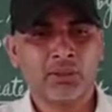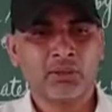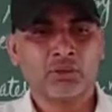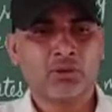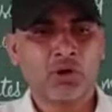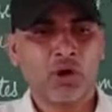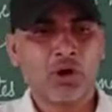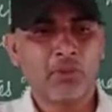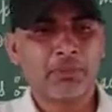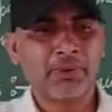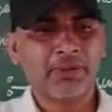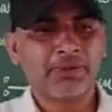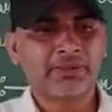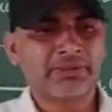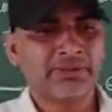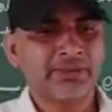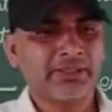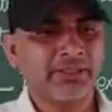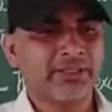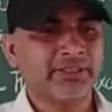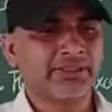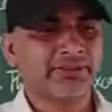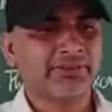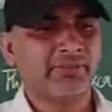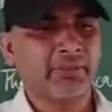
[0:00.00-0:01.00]
topics
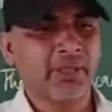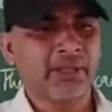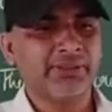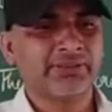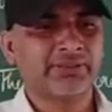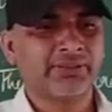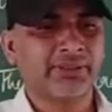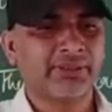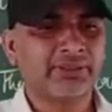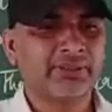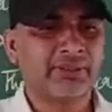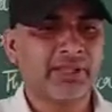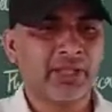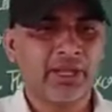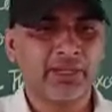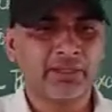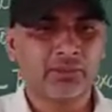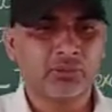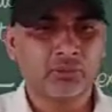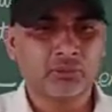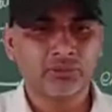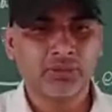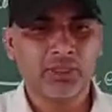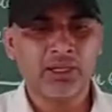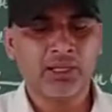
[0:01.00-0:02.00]
is mentioned
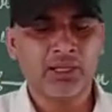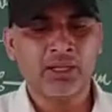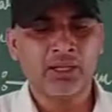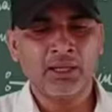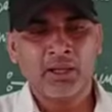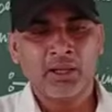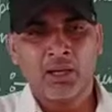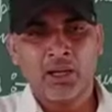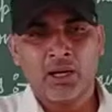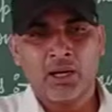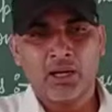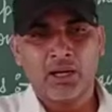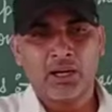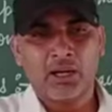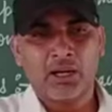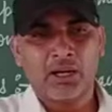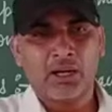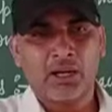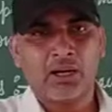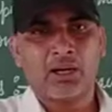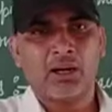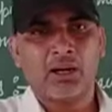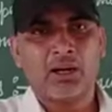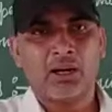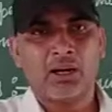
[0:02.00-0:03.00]
that to the
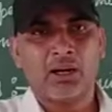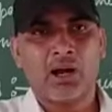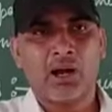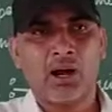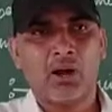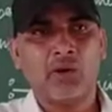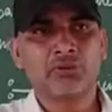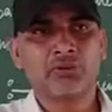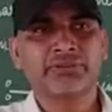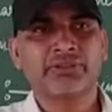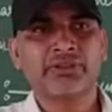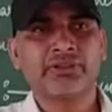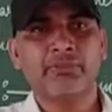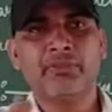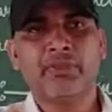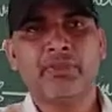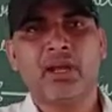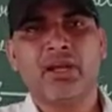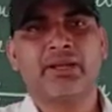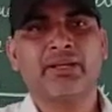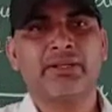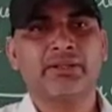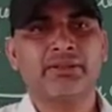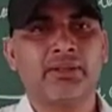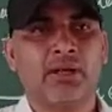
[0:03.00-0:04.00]
how is
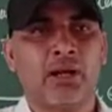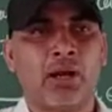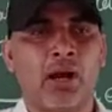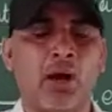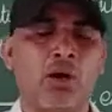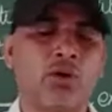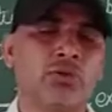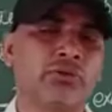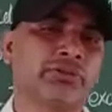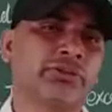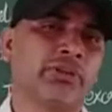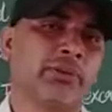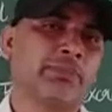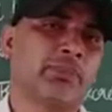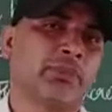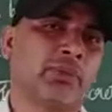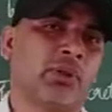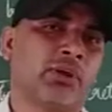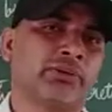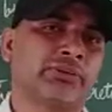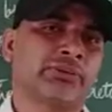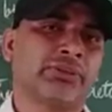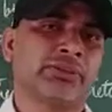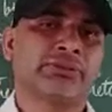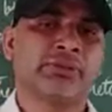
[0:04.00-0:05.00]
the
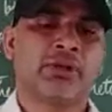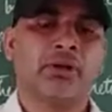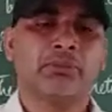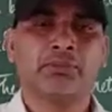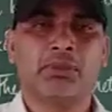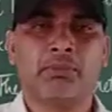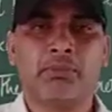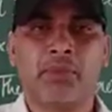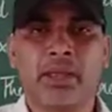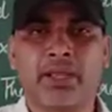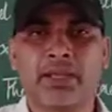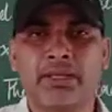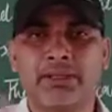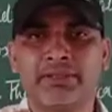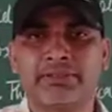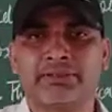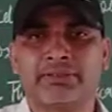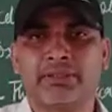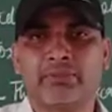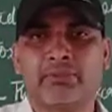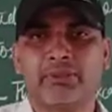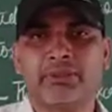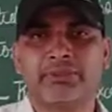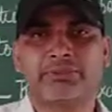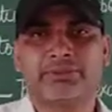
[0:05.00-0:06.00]
process of the
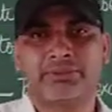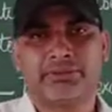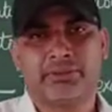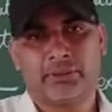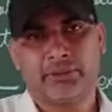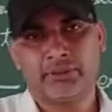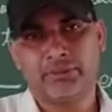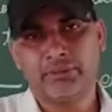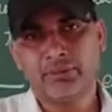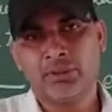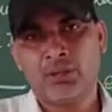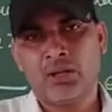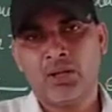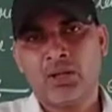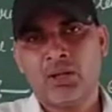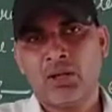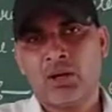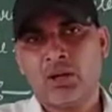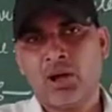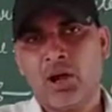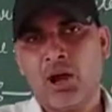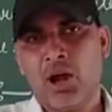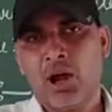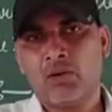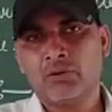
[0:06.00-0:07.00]
mechanism is done,
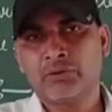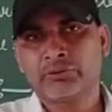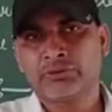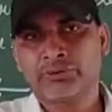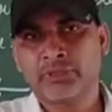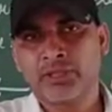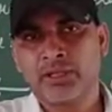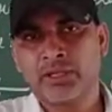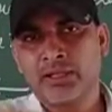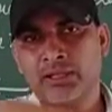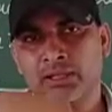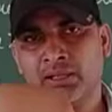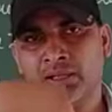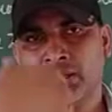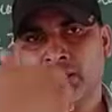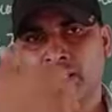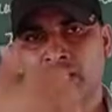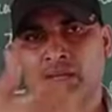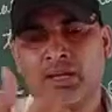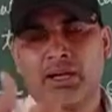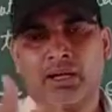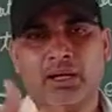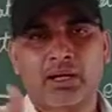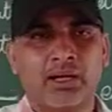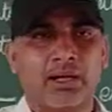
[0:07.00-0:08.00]
how is the
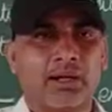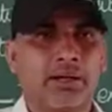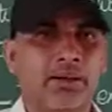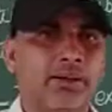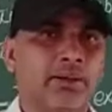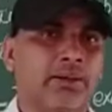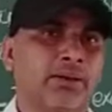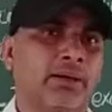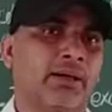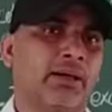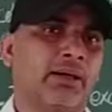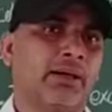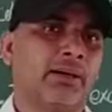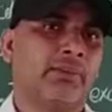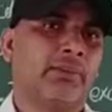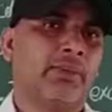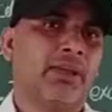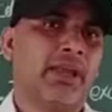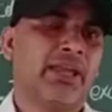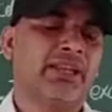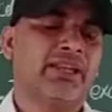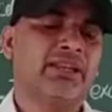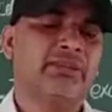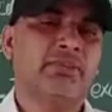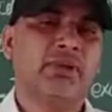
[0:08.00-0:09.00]

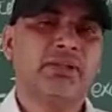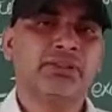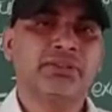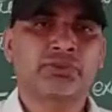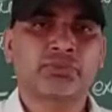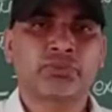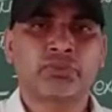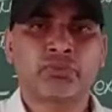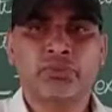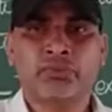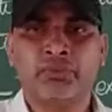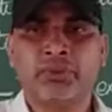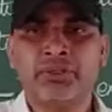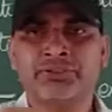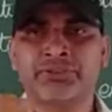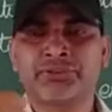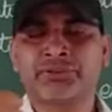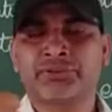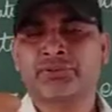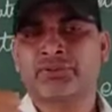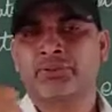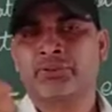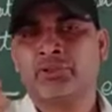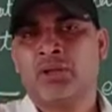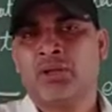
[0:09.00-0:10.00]
animals which
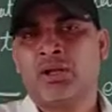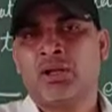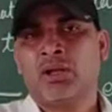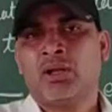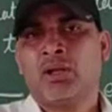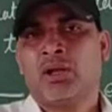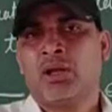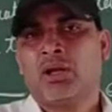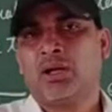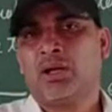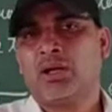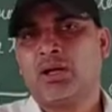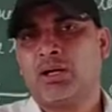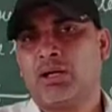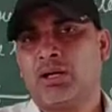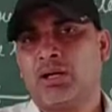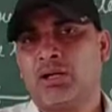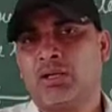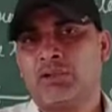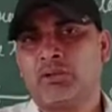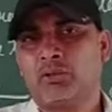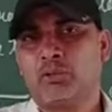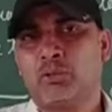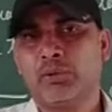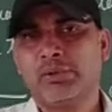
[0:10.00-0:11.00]

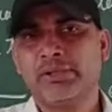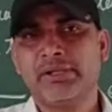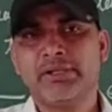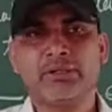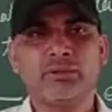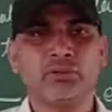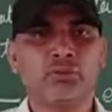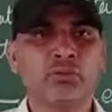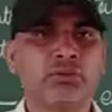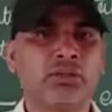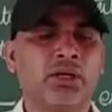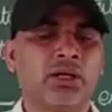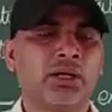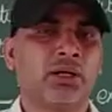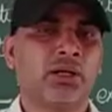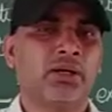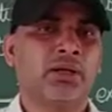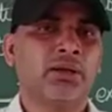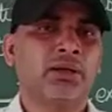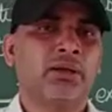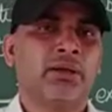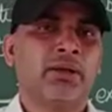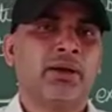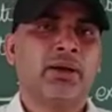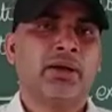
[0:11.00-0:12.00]
doing to the
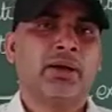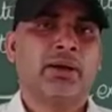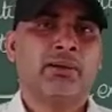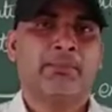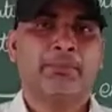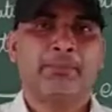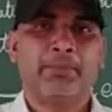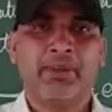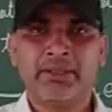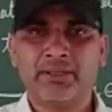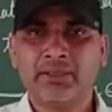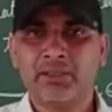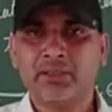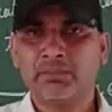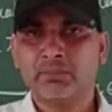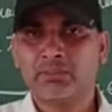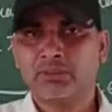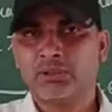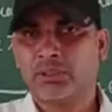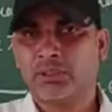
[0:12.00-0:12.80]
better